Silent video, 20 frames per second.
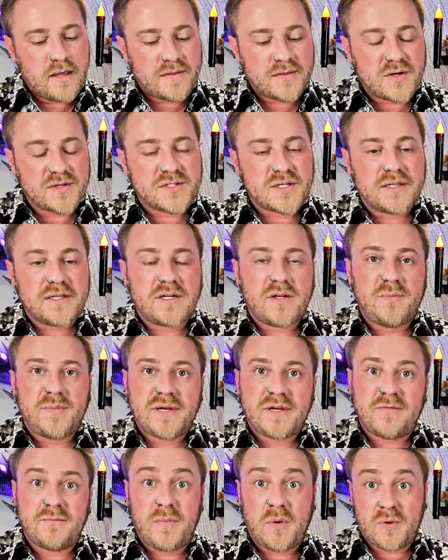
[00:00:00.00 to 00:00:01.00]
There's a little bit
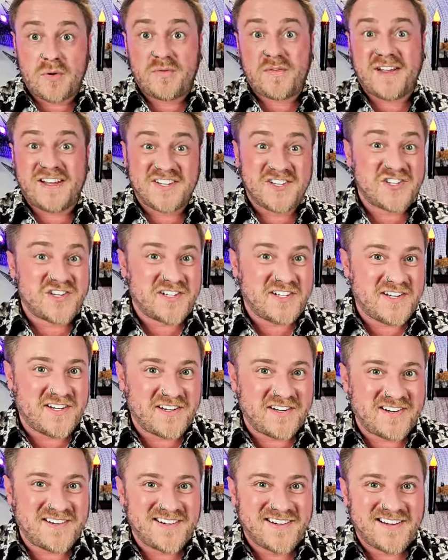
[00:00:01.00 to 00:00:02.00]
of motivation
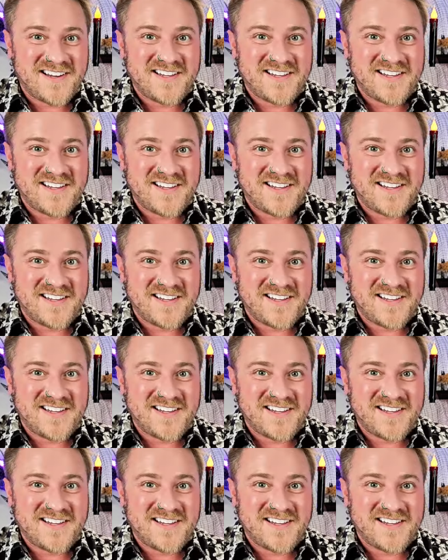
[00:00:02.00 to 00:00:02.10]
here